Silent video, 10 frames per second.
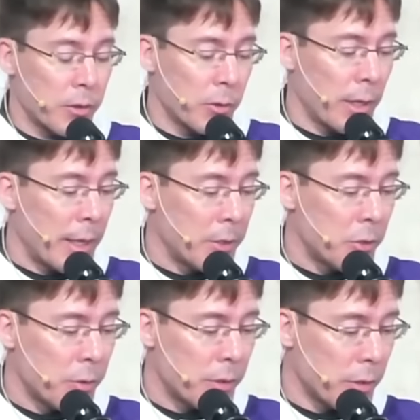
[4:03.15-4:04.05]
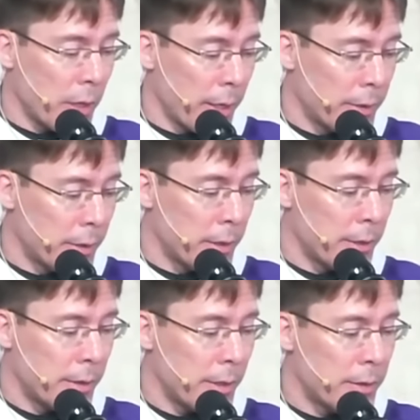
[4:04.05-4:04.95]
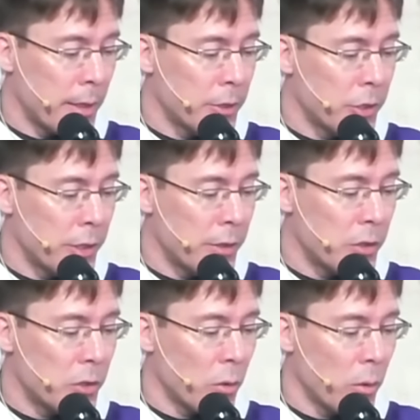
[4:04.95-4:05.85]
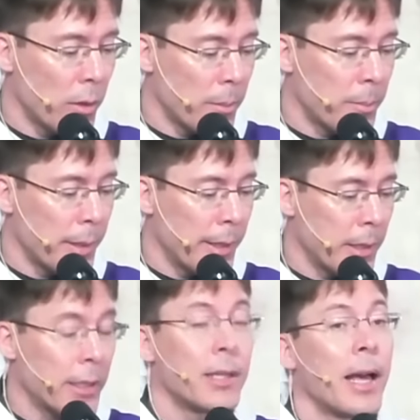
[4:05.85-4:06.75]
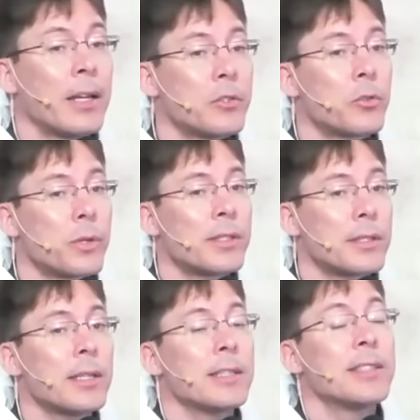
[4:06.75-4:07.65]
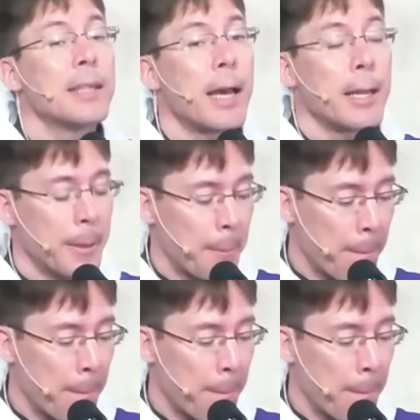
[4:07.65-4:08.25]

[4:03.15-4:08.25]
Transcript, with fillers: So Lazarus dies and it says then Jesus told them plainly Lazarus is dead.